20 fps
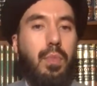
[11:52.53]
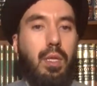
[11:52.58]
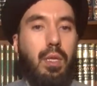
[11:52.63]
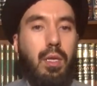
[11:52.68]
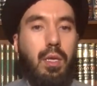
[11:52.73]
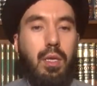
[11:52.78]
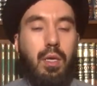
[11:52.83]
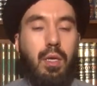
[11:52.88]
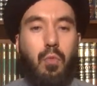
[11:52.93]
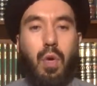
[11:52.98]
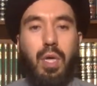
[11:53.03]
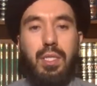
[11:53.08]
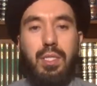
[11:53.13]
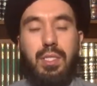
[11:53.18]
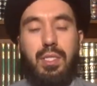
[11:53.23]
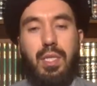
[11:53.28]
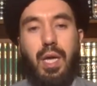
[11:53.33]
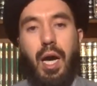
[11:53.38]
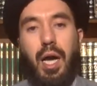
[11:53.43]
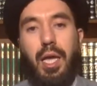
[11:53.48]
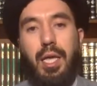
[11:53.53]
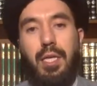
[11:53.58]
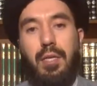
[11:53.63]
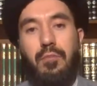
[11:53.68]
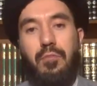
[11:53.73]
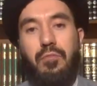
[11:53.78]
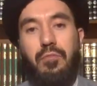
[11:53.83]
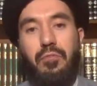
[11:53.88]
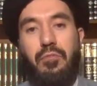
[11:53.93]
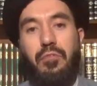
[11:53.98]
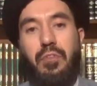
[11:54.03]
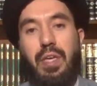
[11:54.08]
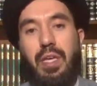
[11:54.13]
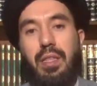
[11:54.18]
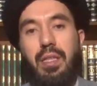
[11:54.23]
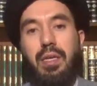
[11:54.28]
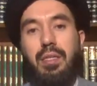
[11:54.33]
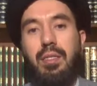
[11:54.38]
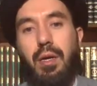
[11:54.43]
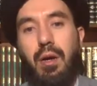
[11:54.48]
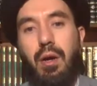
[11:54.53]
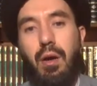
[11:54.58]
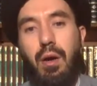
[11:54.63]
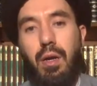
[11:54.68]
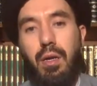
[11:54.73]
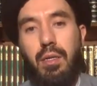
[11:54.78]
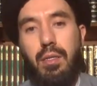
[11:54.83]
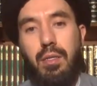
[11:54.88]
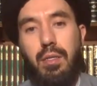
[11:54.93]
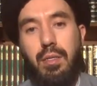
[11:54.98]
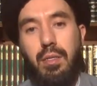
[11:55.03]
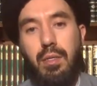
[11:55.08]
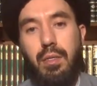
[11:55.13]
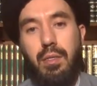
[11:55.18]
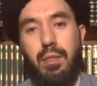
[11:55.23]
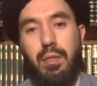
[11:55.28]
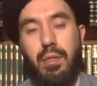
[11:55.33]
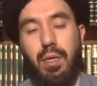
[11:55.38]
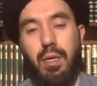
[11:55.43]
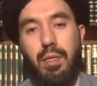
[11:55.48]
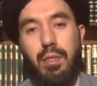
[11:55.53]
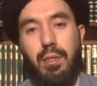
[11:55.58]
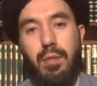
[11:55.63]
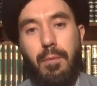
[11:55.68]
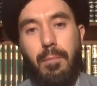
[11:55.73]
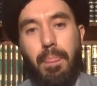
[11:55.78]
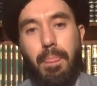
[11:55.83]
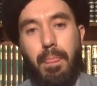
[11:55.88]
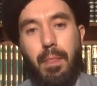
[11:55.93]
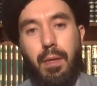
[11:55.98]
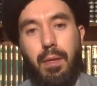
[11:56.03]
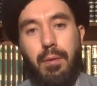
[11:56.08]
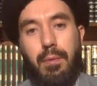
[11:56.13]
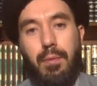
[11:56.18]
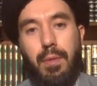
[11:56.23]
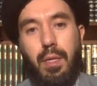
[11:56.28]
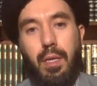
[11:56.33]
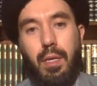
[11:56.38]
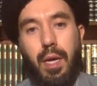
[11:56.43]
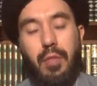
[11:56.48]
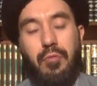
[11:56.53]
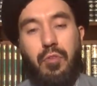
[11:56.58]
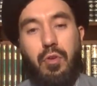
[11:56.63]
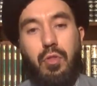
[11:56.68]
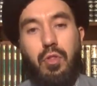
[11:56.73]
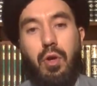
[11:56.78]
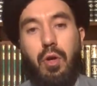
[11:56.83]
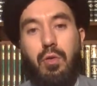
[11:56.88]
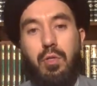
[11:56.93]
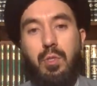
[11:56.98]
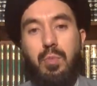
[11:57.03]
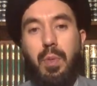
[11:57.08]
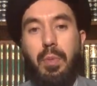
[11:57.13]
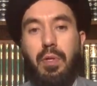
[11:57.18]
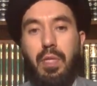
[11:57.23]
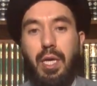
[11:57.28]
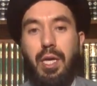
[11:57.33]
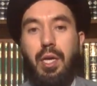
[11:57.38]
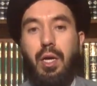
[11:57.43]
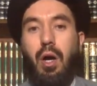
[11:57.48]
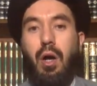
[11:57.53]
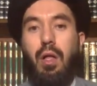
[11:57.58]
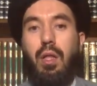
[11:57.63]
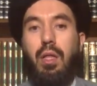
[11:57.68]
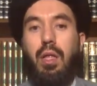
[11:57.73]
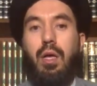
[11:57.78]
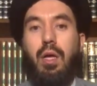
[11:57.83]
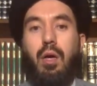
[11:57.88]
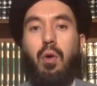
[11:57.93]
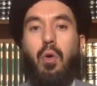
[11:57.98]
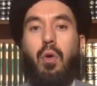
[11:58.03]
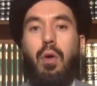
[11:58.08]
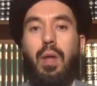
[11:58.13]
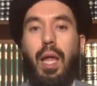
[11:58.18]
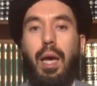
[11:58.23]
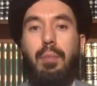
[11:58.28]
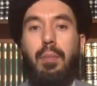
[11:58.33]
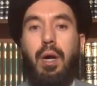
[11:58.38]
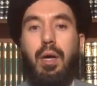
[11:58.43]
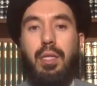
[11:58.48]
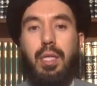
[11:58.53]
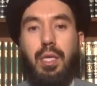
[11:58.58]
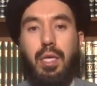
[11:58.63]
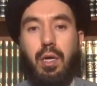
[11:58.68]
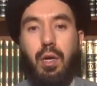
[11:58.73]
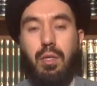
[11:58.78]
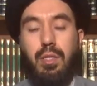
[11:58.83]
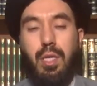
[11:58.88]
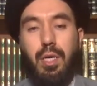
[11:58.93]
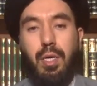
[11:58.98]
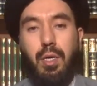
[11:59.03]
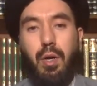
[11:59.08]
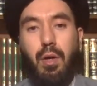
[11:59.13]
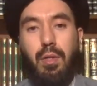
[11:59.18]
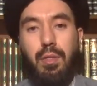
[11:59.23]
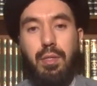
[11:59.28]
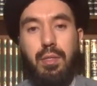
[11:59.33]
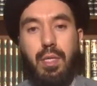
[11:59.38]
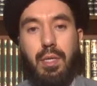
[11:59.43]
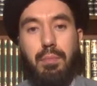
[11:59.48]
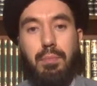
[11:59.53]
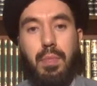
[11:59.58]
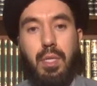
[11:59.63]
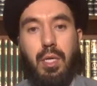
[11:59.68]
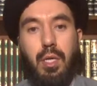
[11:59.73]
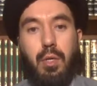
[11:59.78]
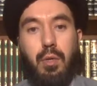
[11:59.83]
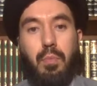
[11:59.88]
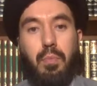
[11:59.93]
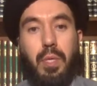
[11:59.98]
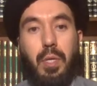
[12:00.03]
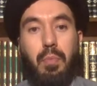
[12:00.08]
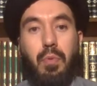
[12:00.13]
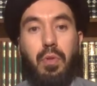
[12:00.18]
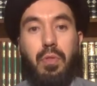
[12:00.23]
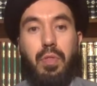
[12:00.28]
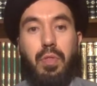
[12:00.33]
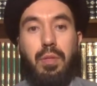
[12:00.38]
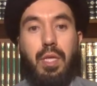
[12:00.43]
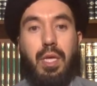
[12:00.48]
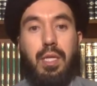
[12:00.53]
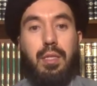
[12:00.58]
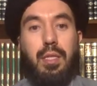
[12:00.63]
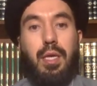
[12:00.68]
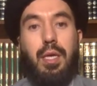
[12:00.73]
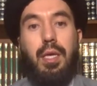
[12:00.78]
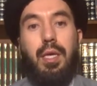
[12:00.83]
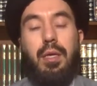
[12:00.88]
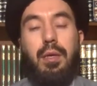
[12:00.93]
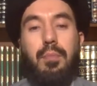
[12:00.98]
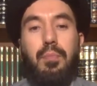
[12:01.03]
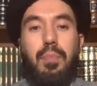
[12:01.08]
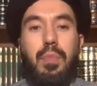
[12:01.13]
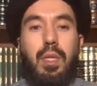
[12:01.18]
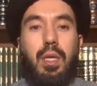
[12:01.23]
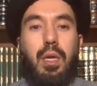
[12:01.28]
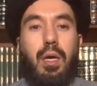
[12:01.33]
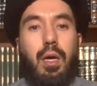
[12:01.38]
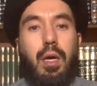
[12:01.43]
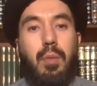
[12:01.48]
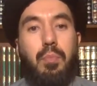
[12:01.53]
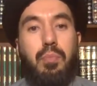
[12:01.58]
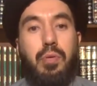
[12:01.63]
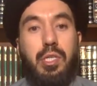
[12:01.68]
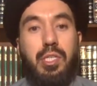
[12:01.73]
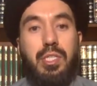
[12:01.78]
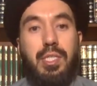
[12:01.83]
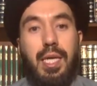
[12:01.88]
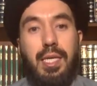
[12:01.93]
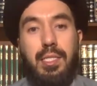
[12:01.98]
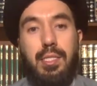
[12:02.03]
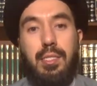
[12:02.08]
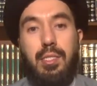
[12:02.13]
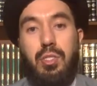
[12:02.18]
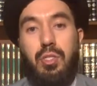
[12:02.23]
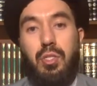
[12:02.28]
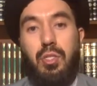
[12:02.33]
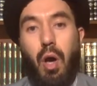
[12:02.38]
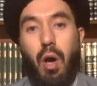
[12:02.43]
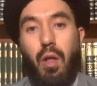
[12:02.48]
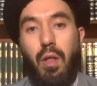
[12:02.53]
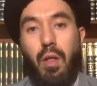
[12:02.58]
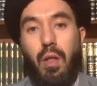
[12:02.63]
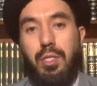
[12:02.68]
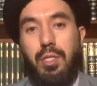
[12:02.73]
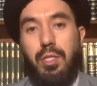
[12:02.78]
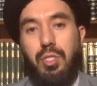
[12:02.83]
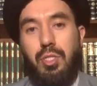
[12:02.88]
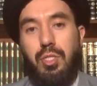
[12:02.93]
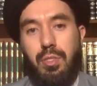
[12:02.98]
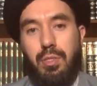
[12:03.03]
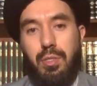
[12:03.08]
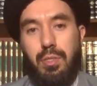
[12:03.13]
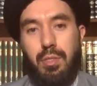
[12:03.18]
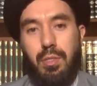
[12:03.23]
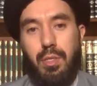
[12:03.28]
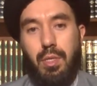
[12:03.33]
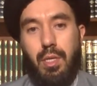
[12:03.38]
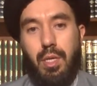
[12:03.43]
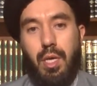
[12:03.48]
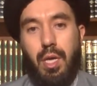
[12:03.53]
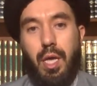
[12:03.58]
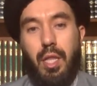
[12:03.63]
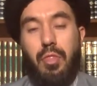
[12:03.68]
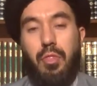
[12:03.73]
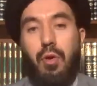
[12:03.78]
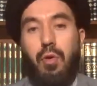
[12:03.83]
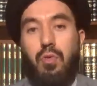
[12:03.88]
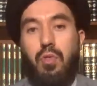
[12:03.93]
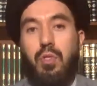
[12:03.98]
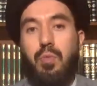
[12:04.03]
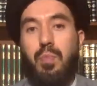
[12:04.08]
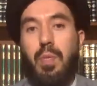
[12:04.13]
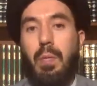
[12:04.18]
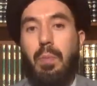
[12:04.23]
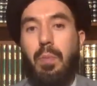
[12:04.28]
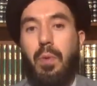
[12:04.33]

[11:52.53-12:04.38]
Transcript: once I feel it in my heart, right? And for those people, they call ulama, they call them people that they possess knowledge. And those